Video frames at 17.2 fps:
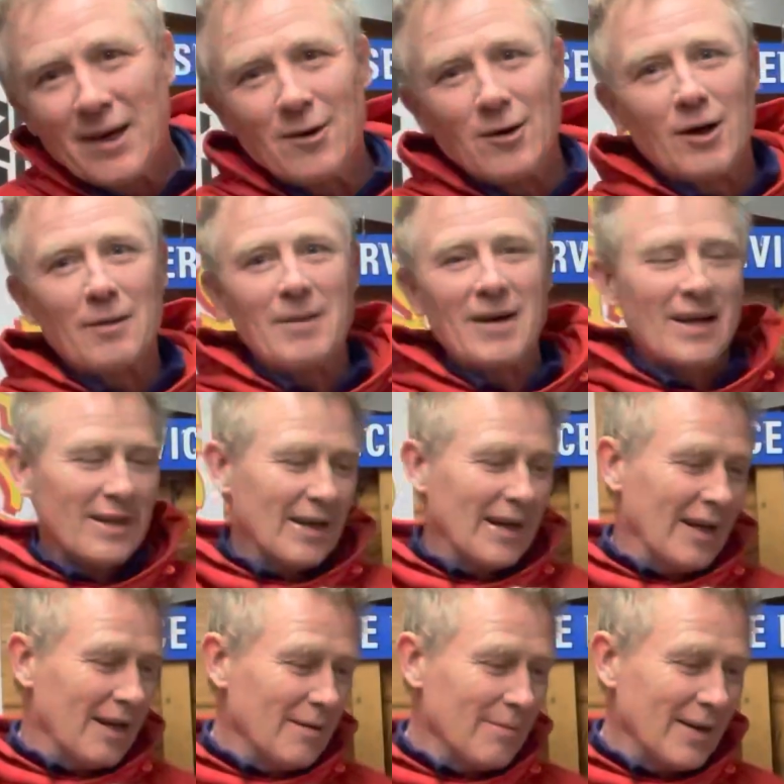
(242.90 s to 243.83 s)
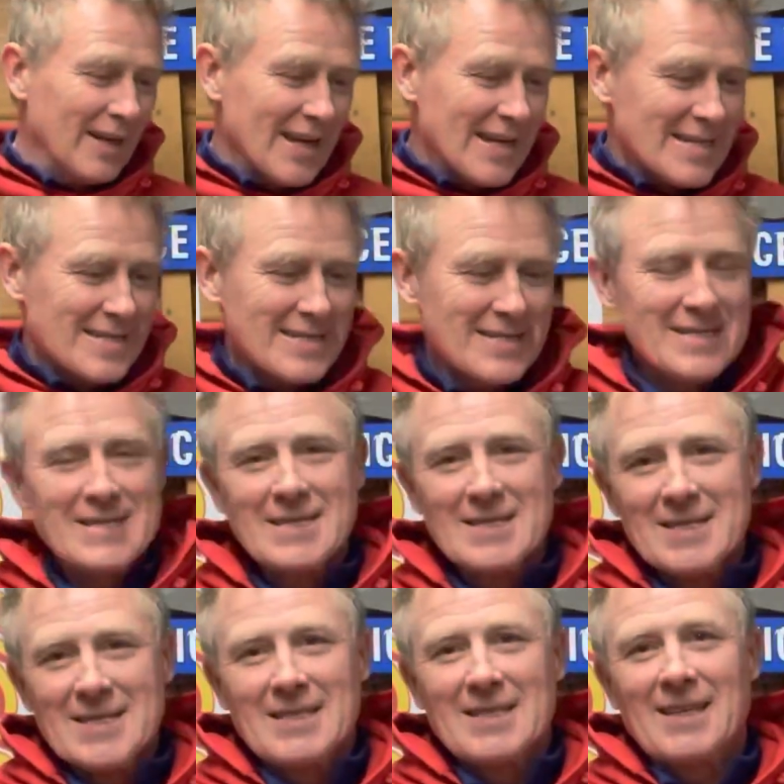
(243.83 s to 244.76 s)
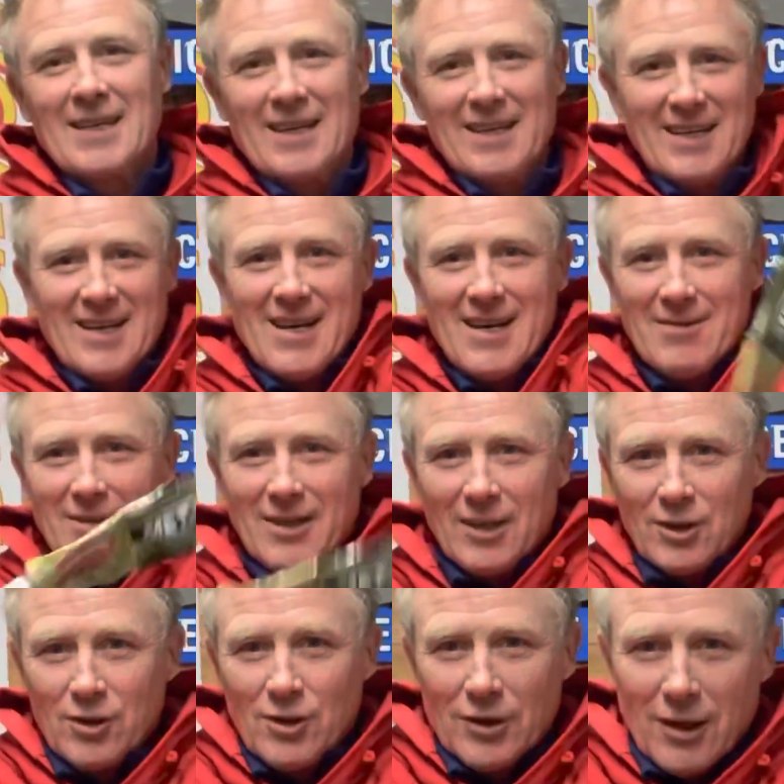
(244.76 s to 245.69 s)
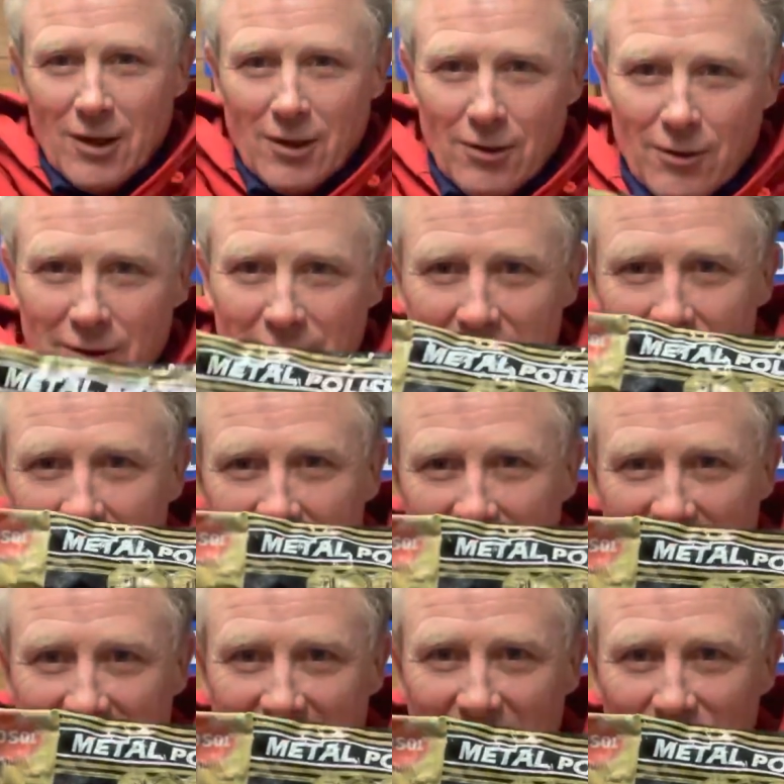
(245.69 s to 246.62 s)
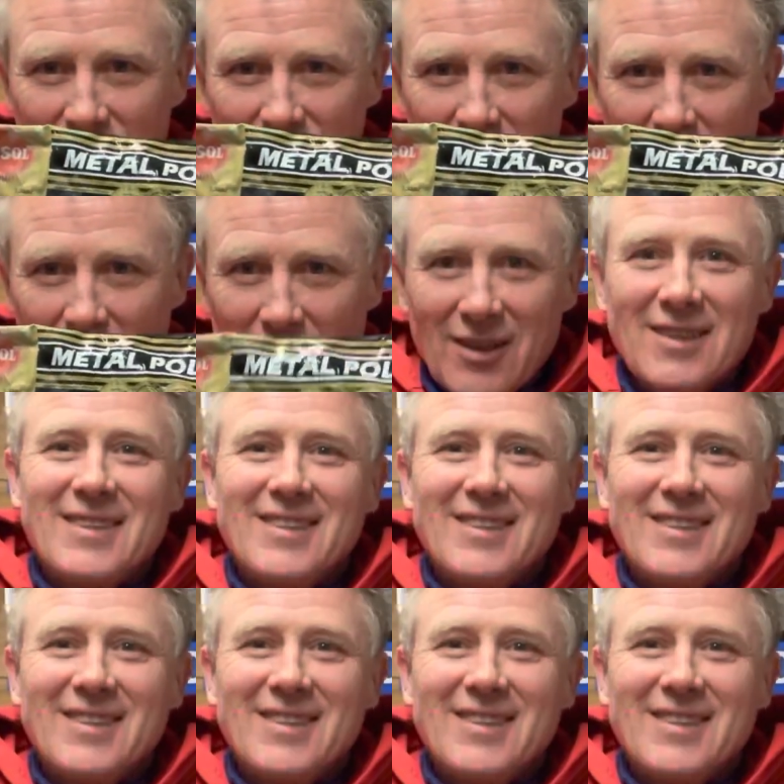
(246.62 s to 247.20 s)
all about that in a minute. And good old aerosol